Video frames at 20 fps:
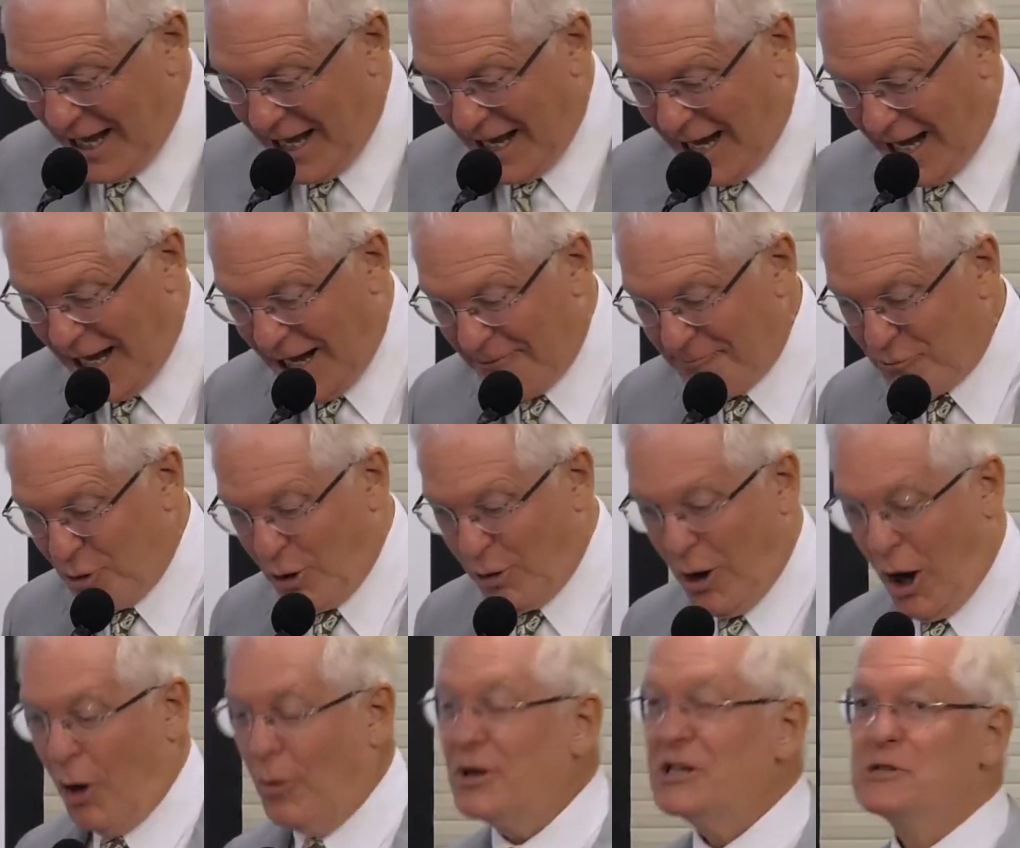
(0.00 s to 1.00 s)
We're
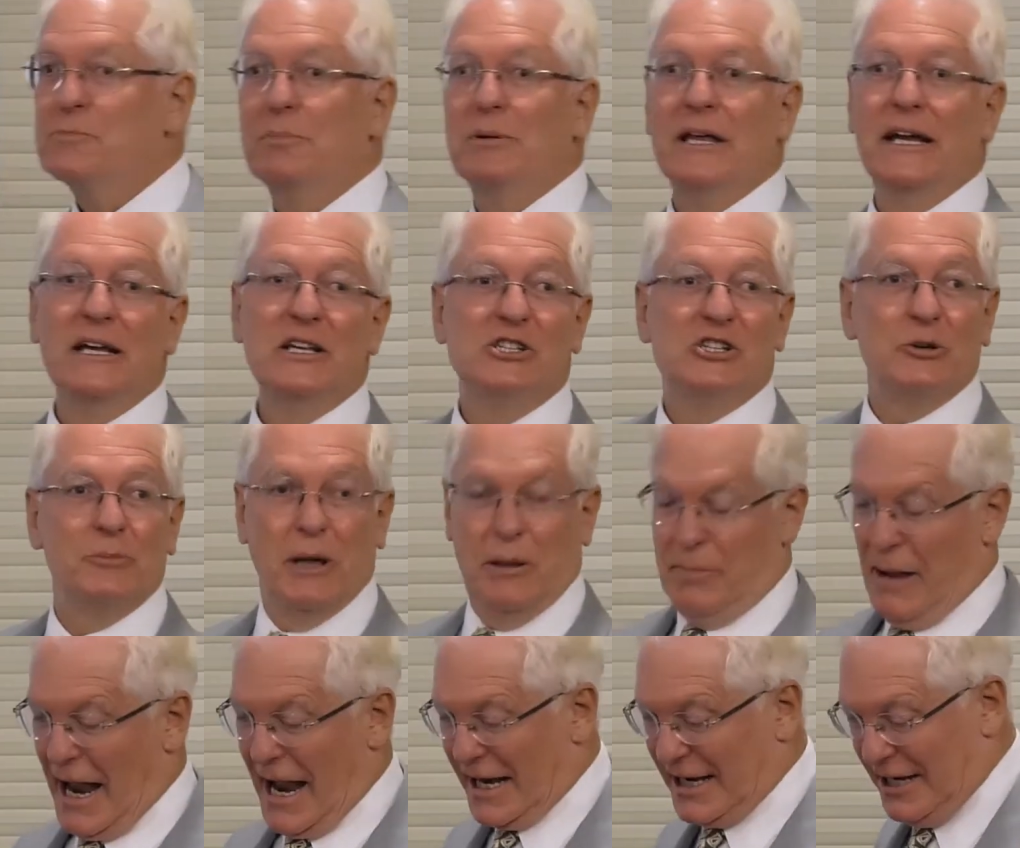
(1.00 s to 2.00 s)
always pleased to be
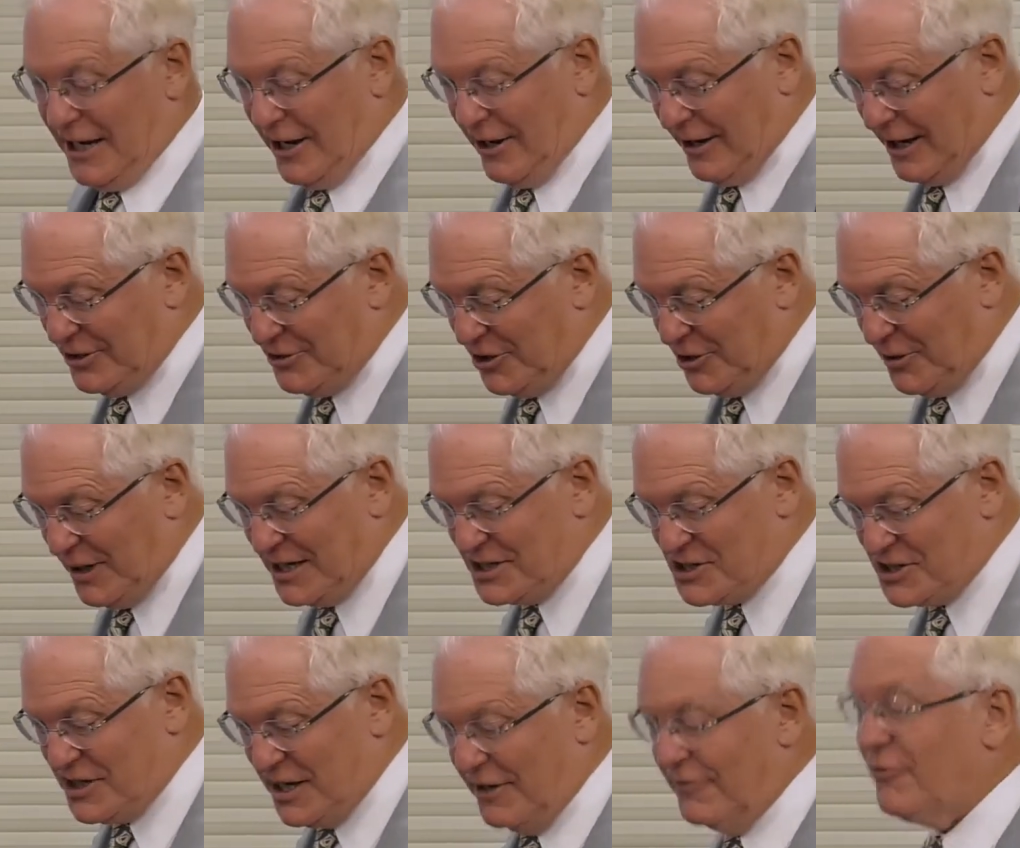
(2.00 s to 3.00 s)
back here at
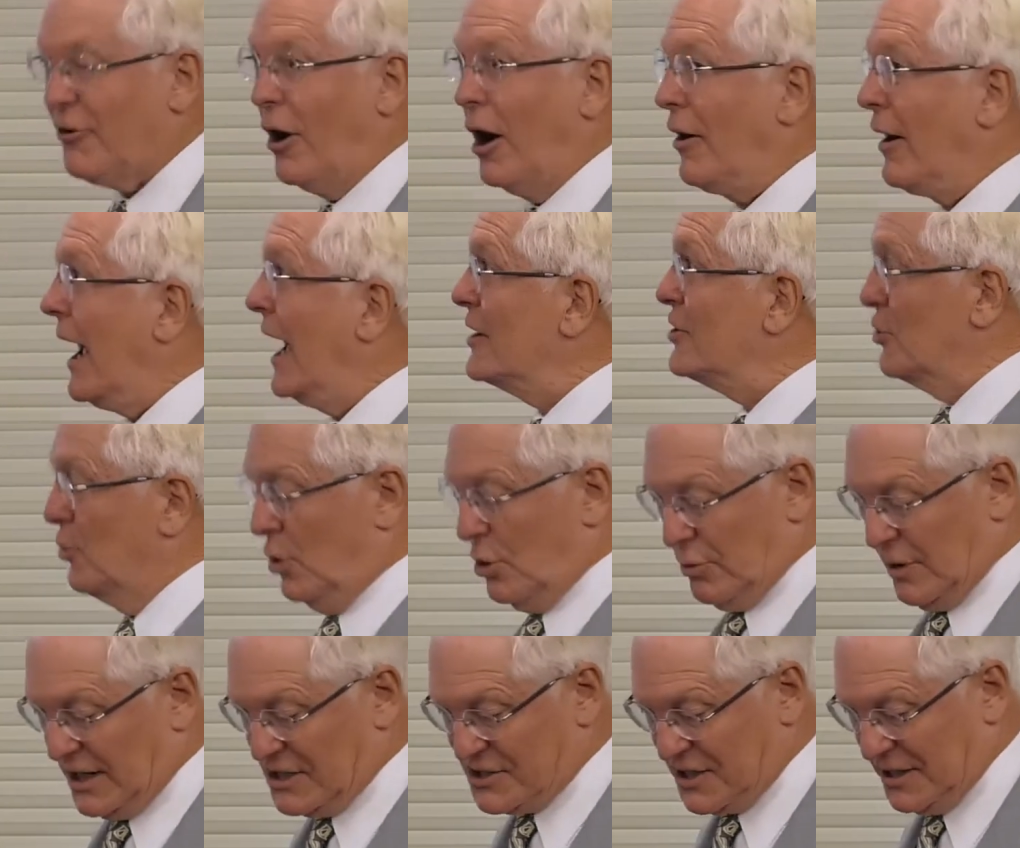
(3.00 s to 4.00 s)
USC for our annual
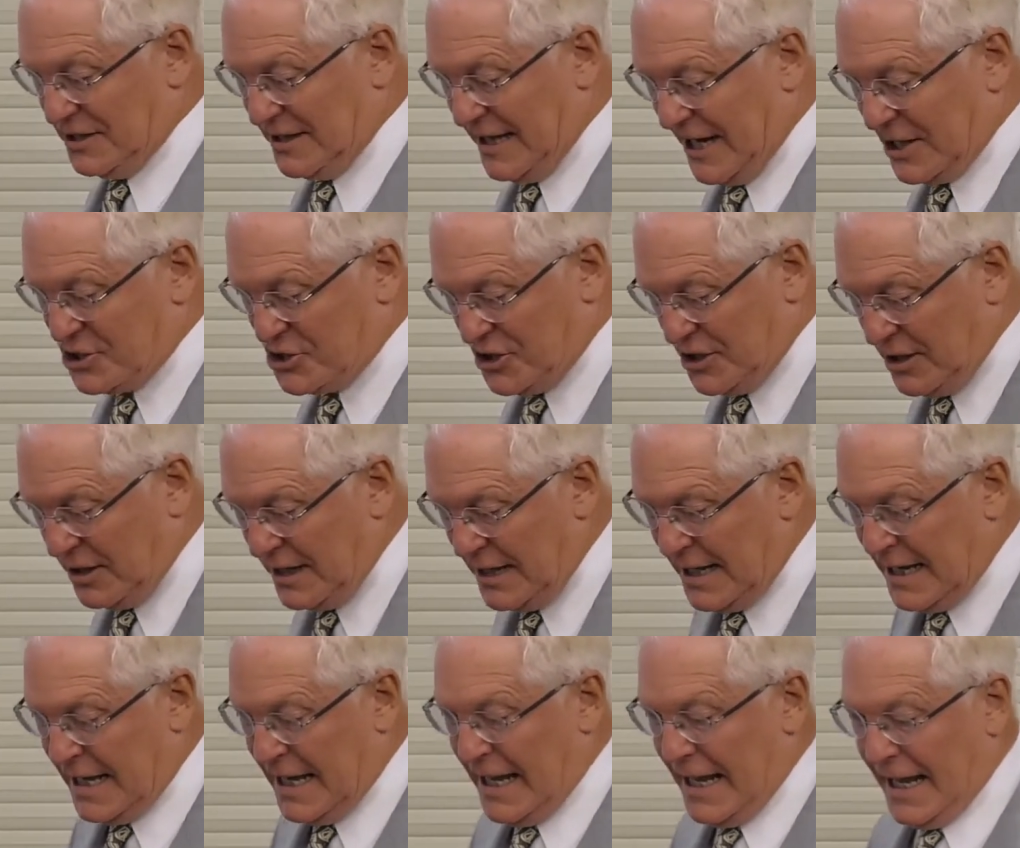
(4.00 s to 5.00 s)
Ruskin lecture
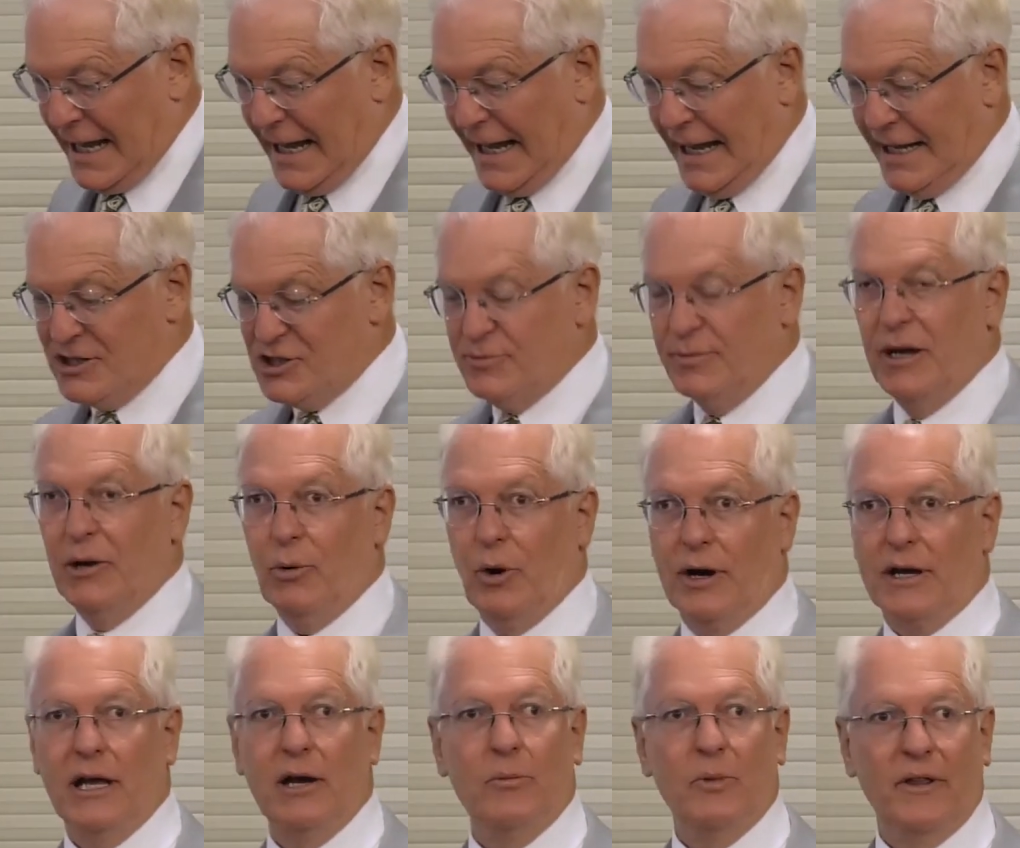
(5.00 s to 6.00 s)
and to be
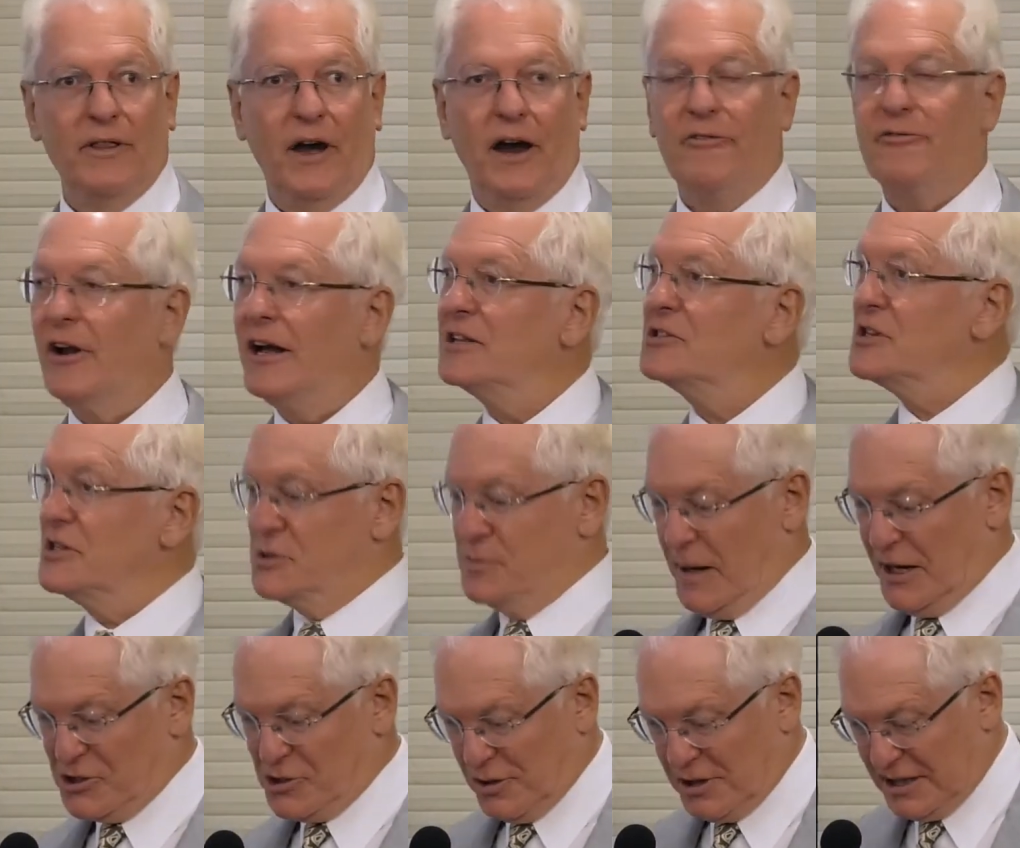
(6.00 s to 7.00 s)
working with our friends at
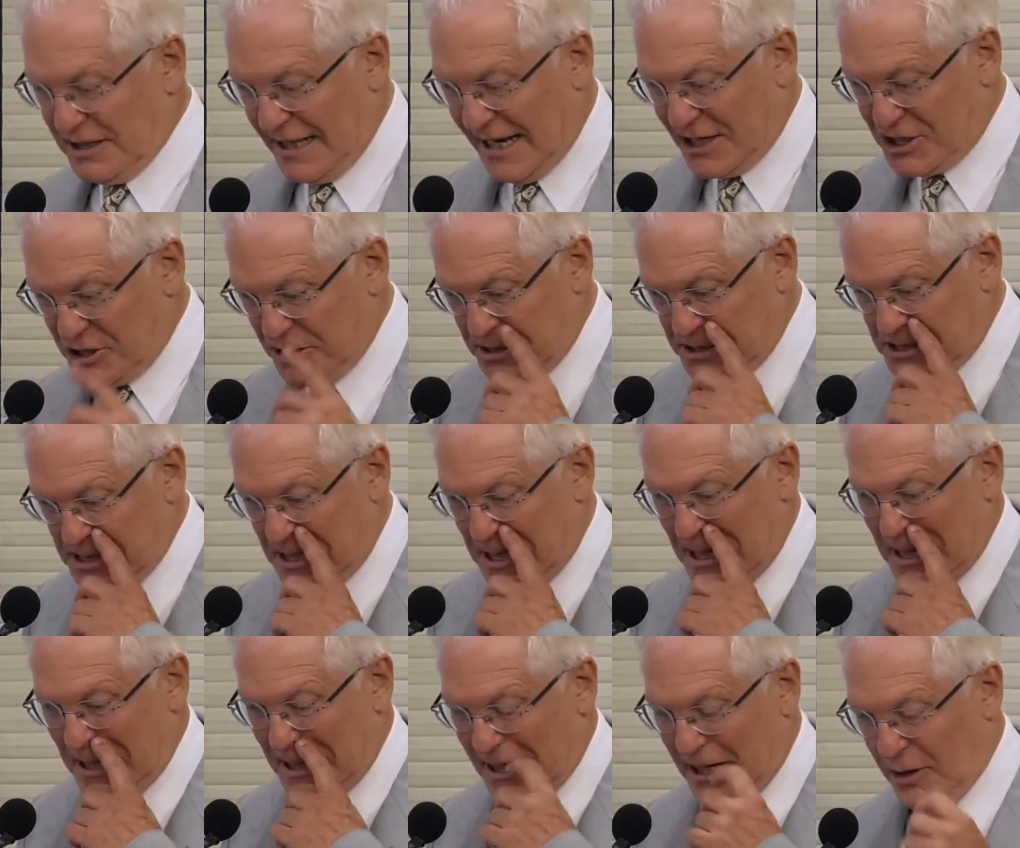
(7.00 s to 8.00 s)
Special Collections
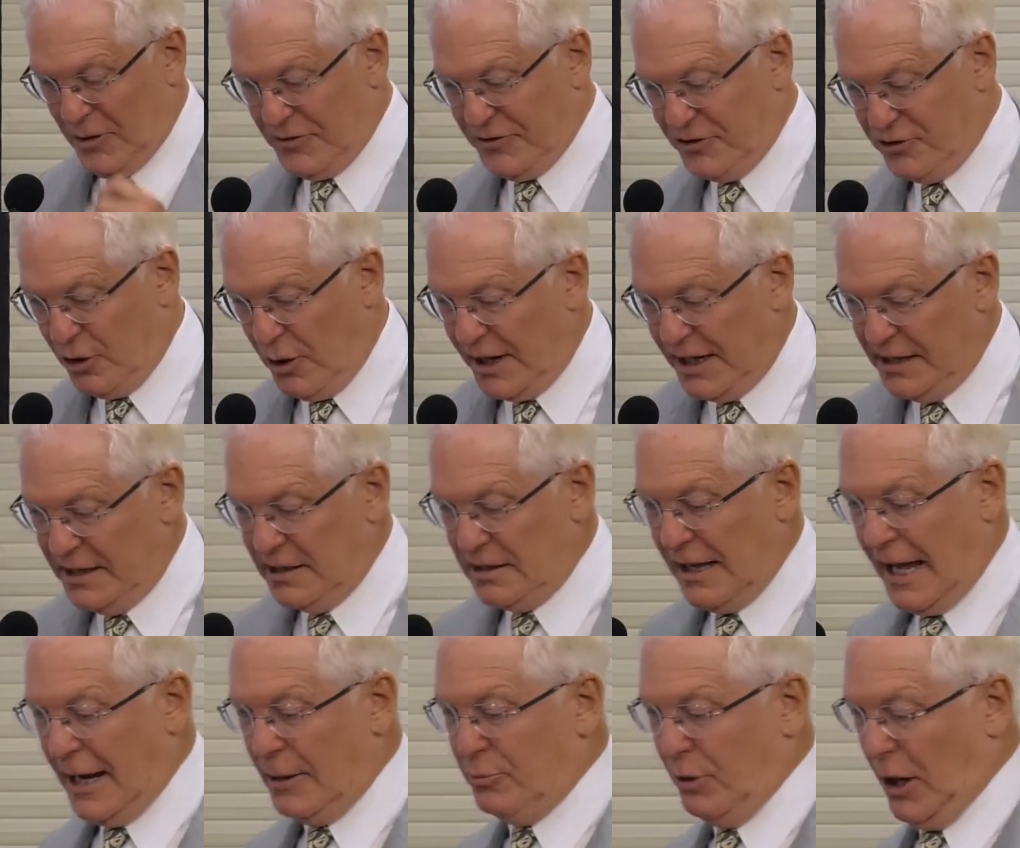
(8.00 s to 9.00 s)
here at the Doheny
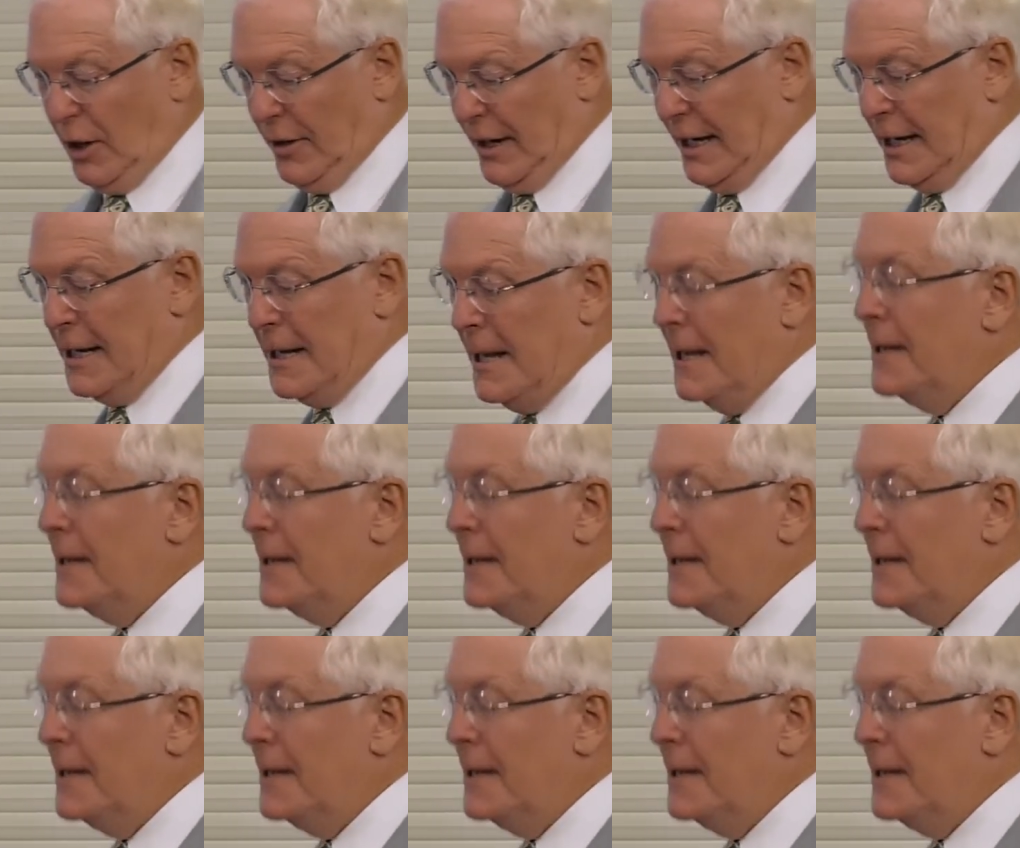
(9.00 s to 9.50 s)
Library.